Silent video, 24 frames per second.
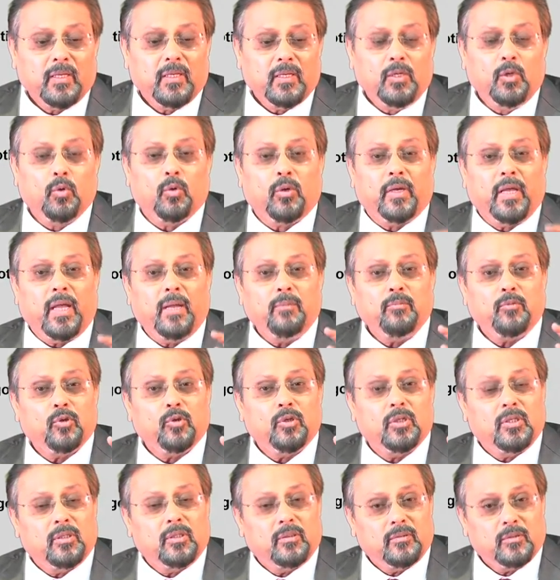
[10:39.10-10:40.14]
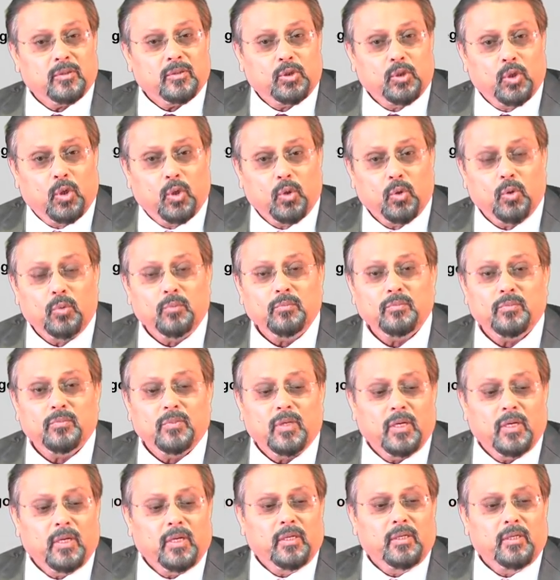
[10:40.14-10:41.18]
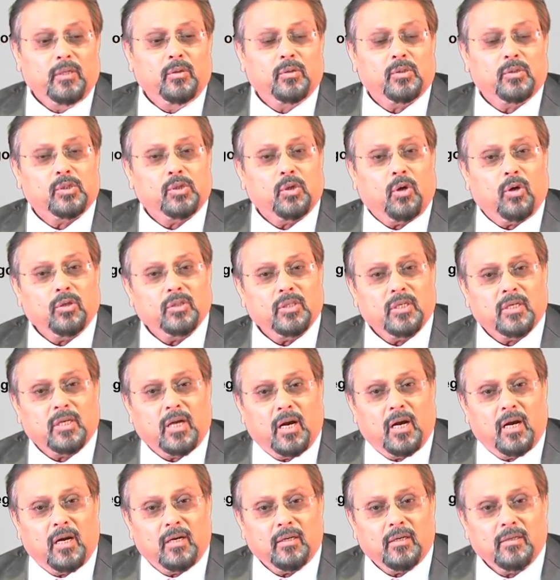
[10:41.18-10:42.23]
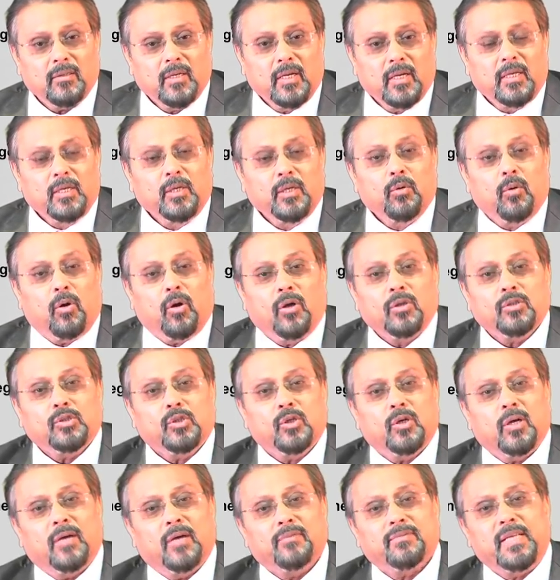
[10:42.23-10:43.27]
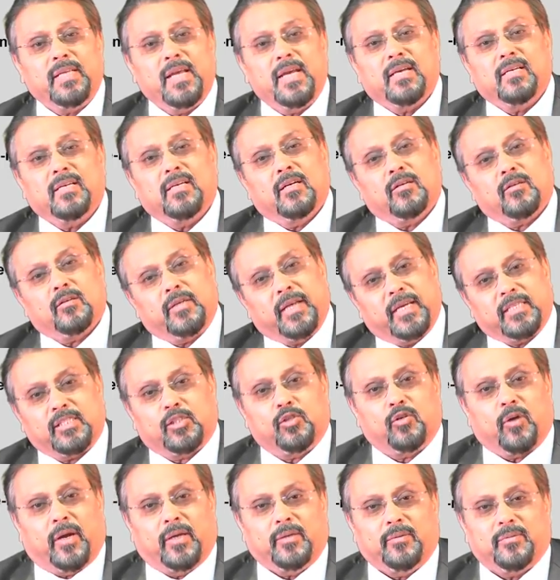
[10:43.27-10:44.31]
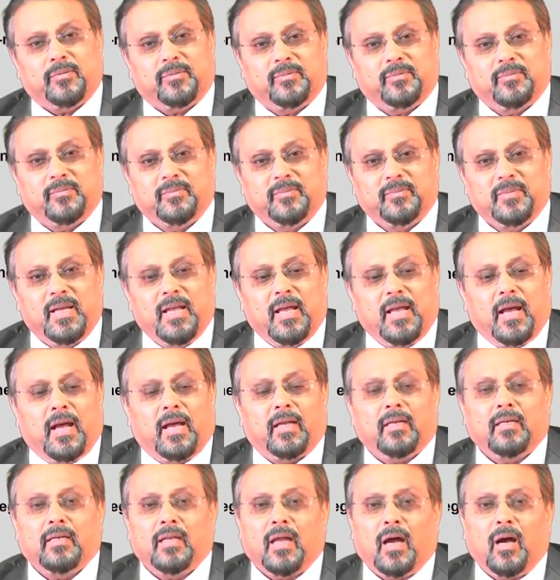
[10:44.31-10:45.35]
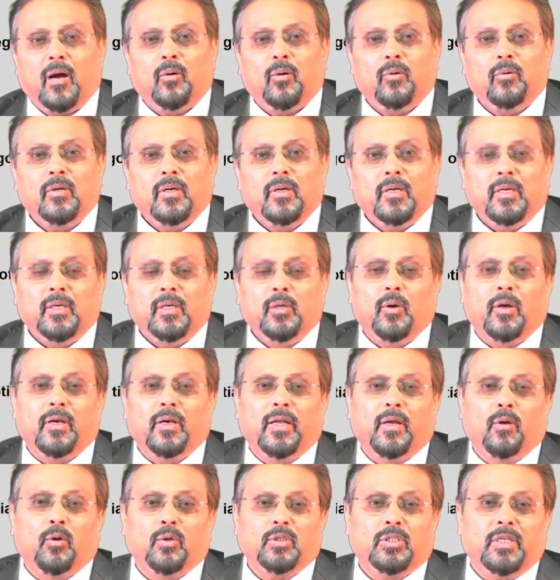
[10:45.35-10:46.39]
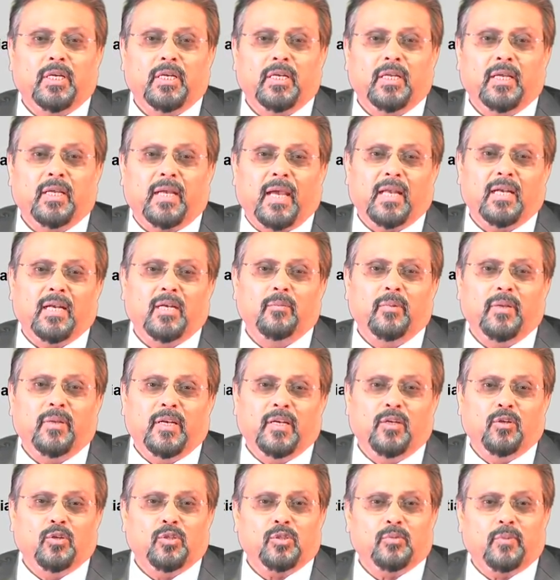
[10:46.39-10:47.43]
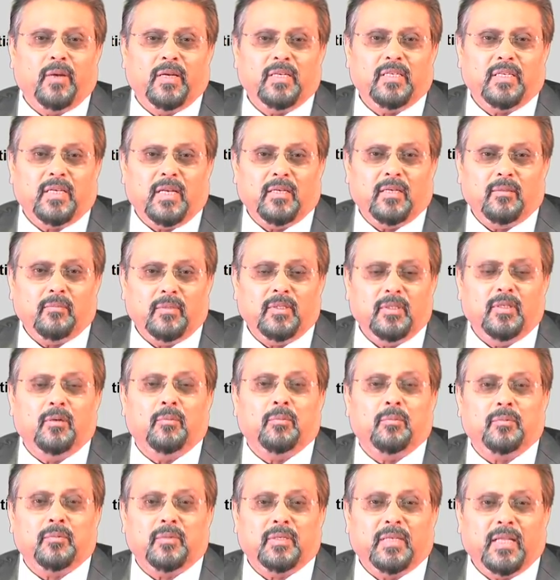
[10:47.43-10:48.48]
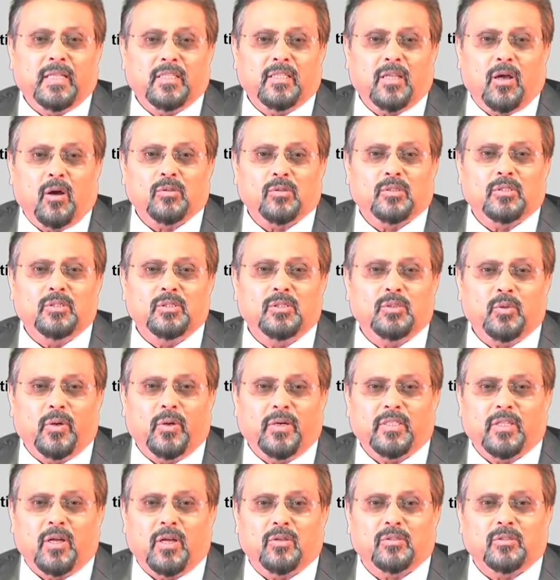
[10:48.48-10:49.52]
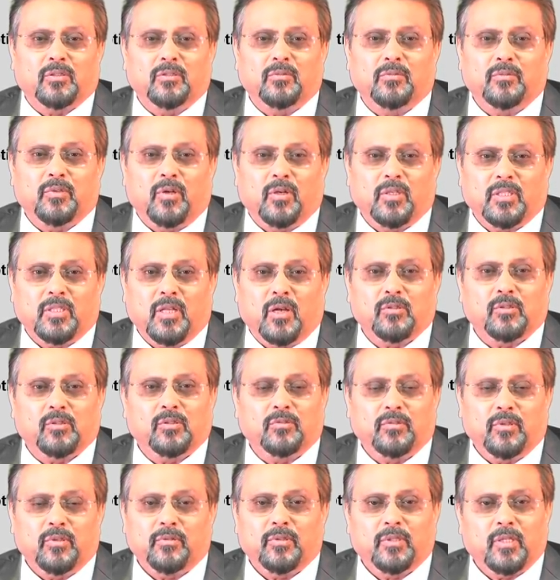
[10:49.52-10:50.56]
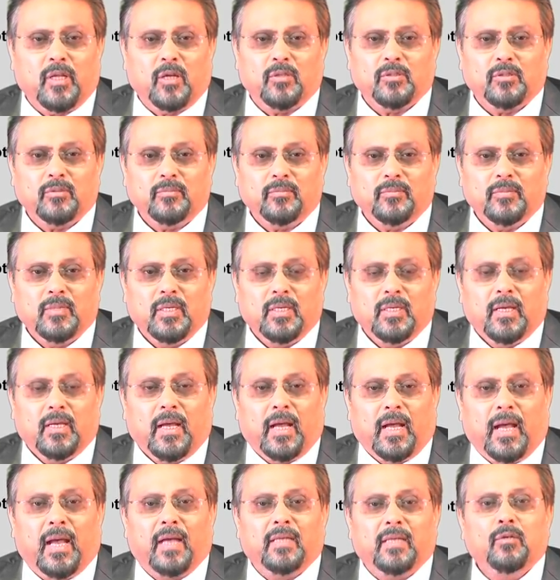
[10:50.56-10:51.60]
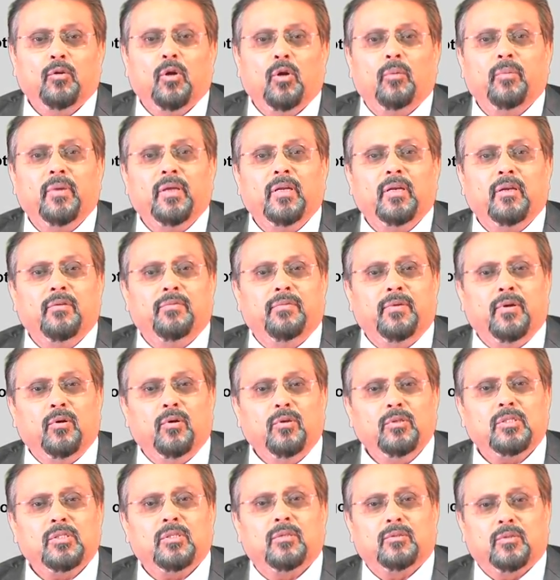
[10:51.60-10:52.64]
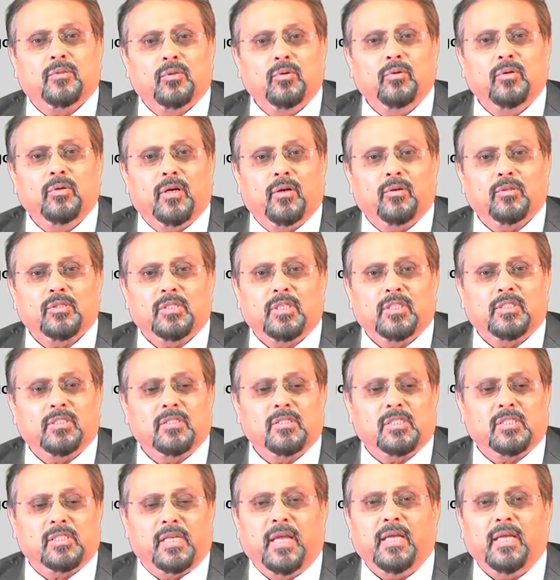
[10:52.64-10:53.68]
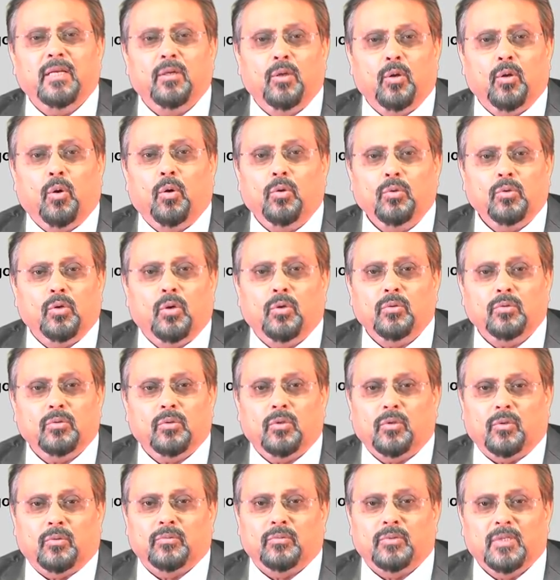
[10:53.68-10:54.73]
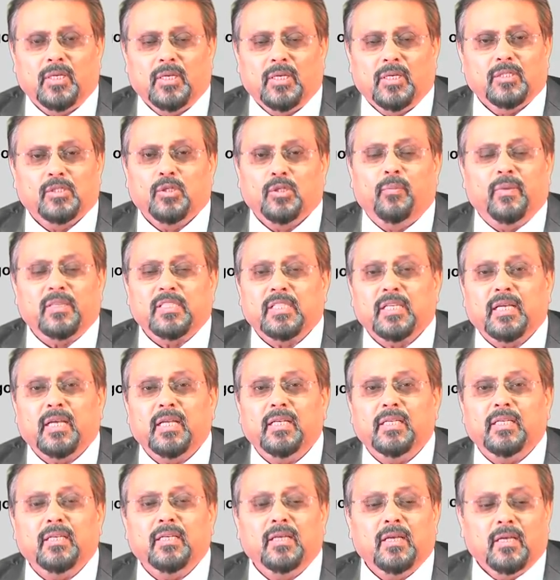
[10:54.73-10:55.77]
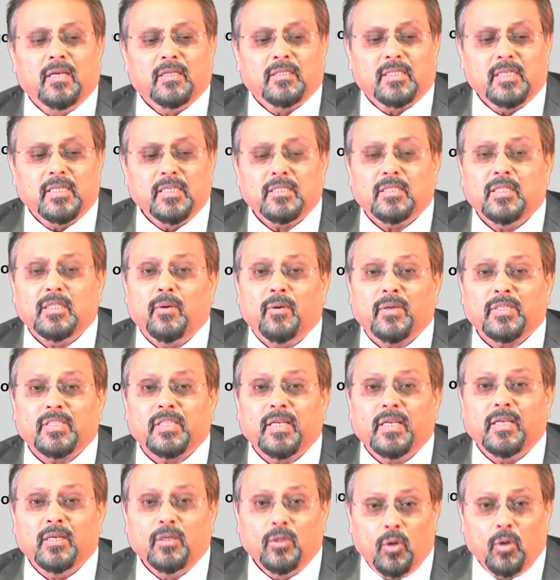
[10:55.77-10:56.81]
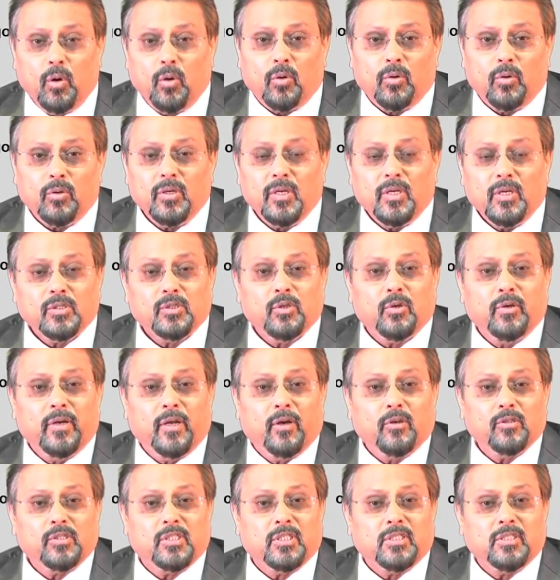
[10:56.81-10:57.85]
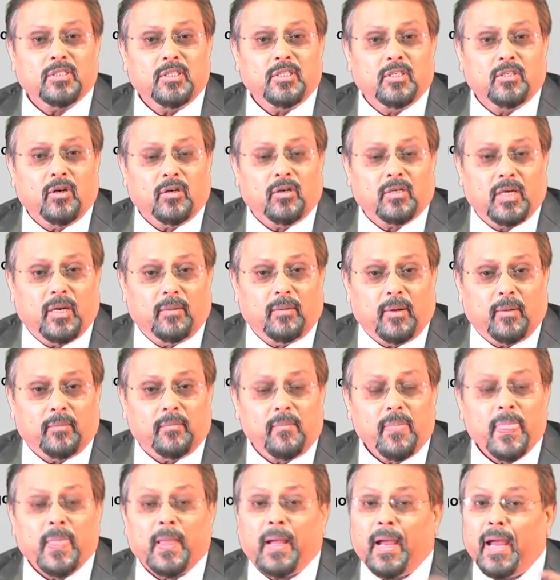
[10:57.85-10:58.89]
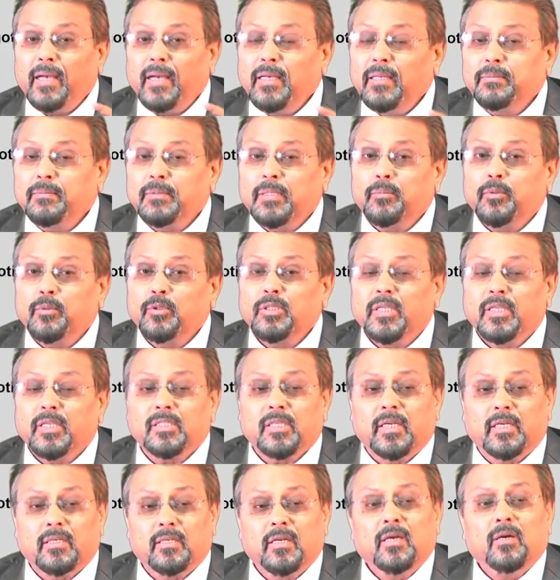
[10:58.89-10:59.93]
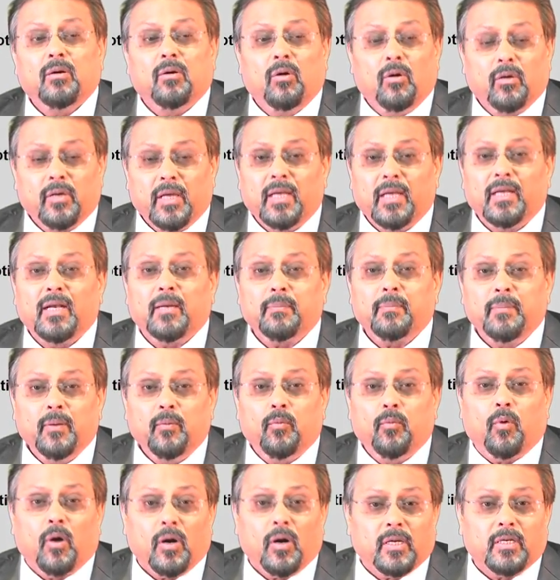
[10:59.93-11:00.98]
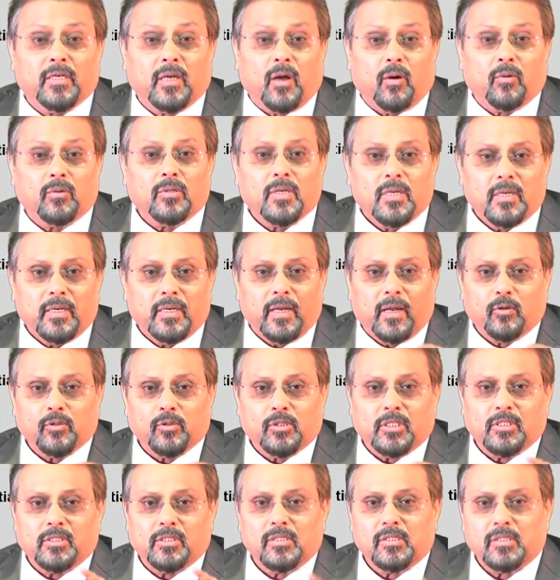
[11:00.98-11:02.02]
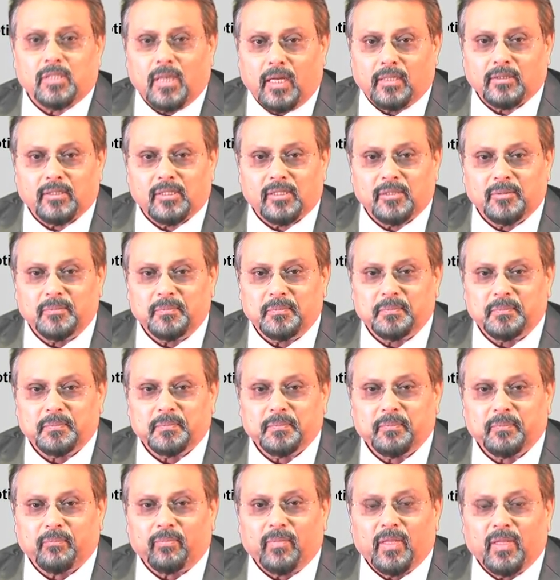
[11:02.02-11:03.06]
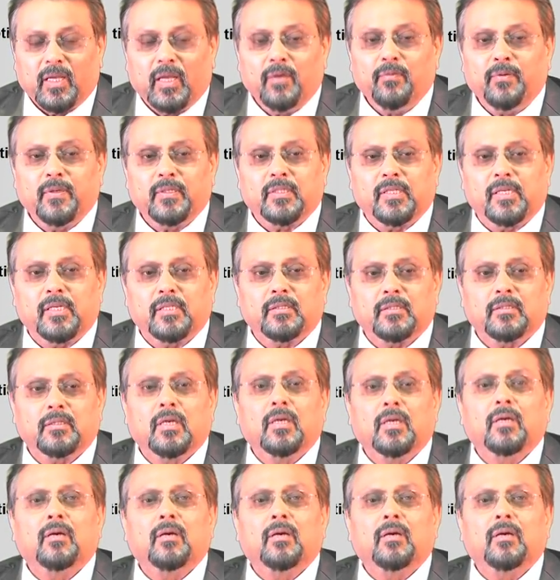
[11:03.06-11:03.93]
you came to the showroom, you saw the car, you also have taken a test drive, and now you are negotiating, can it be reduced by 10,000, 20,000, 40,000, 50,000, and you are being refused through negotiation saying no, no, no. So basically, since they were saying no, so negotiation did not come up. And if suppose they said, okay, let me work it out, negotiation starts. If he says,